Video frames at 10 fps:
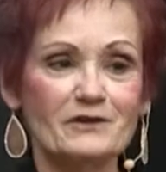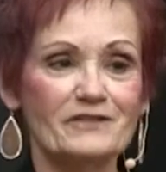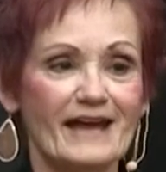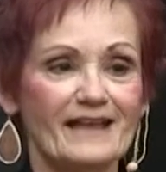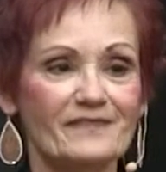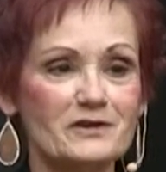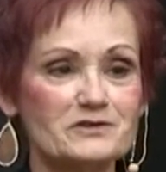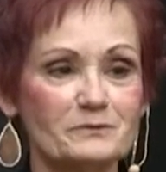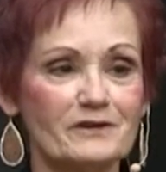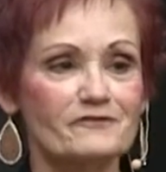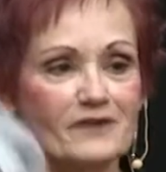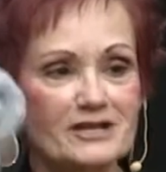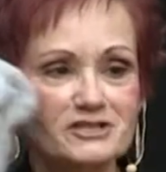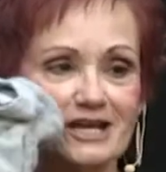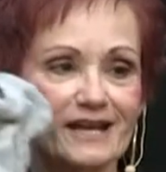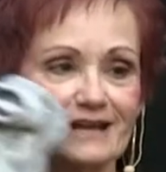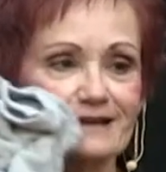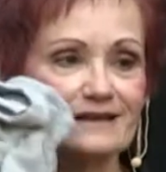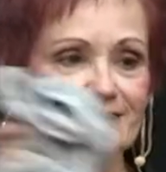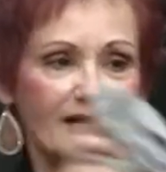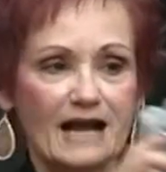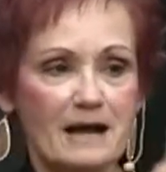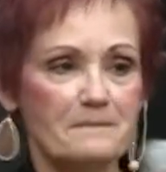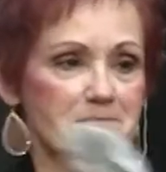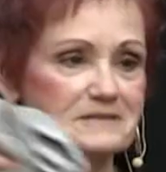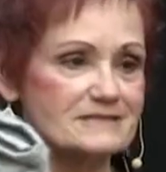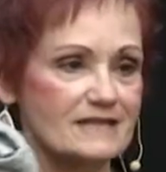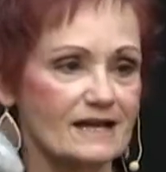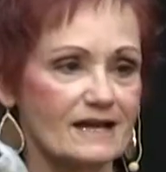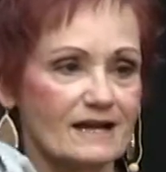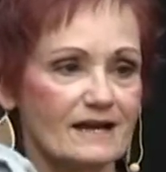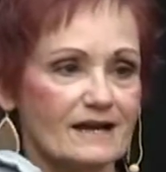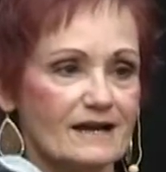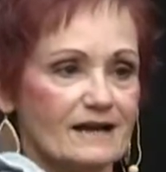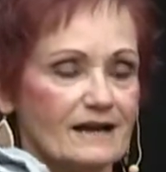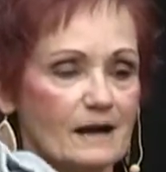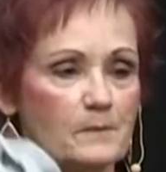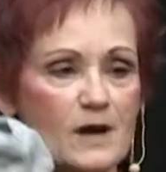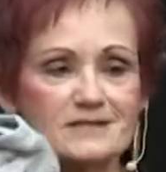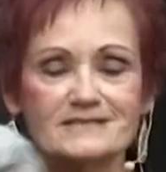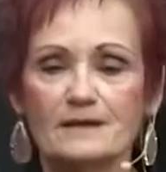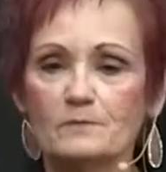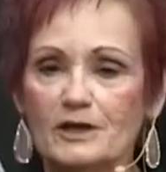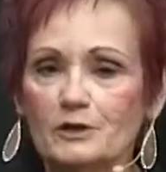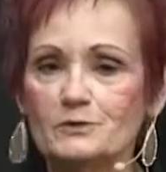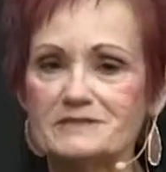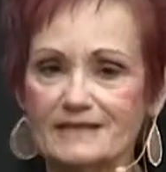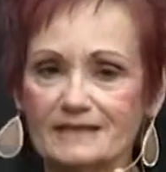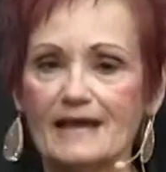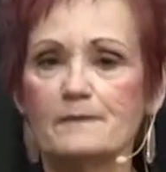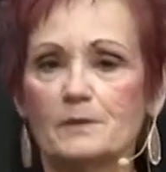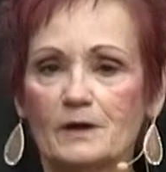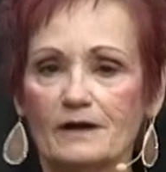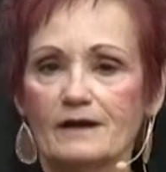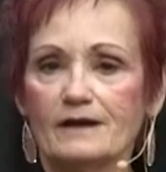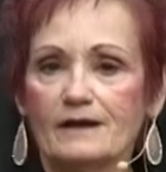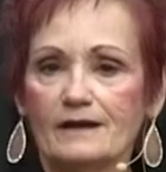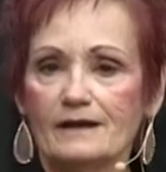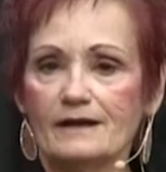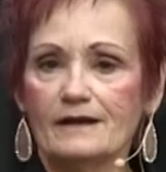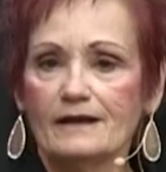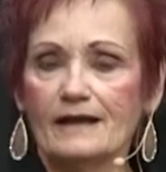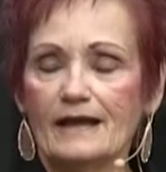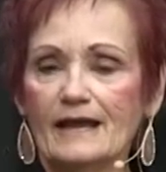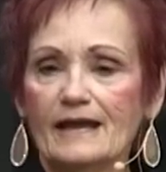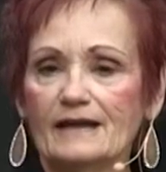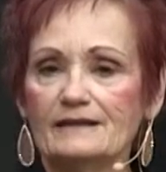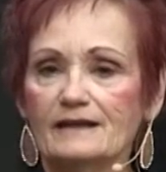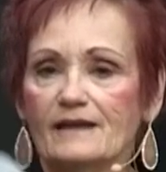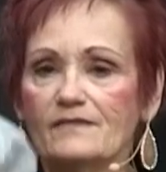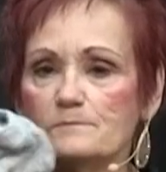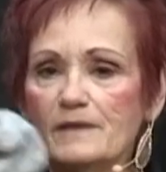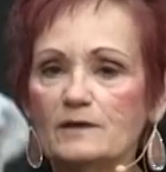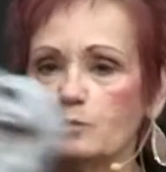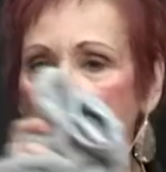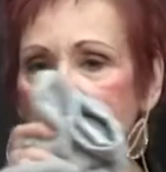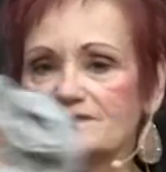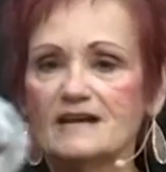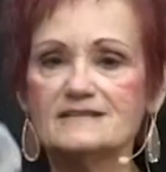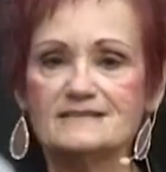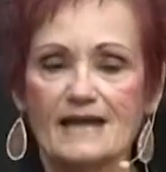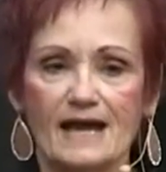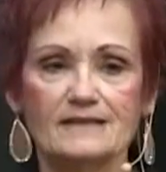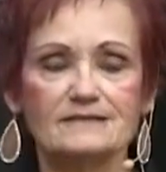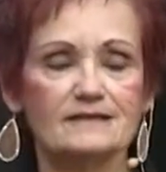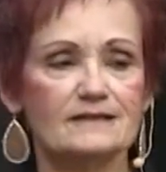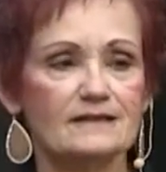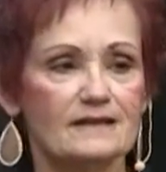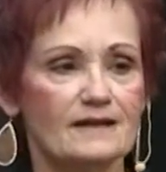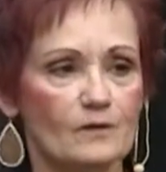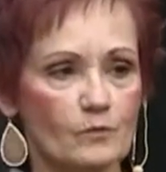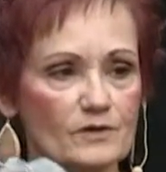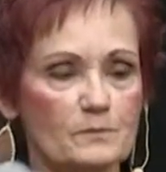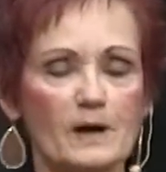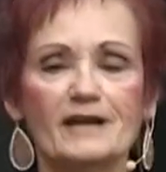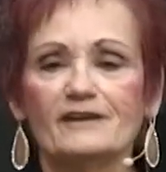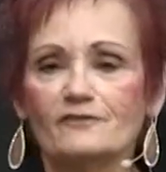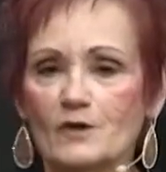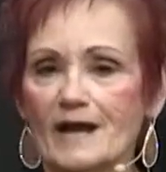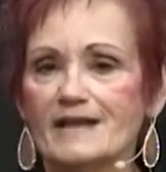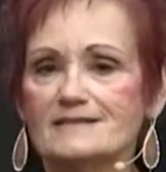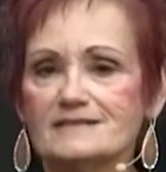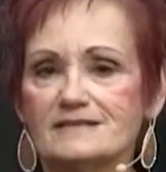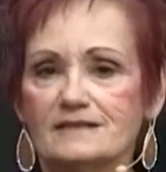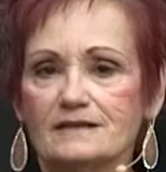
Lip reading: that there's a refreshing that comes upon someone who's in labor. And the midwife does that. We're the body of Christ.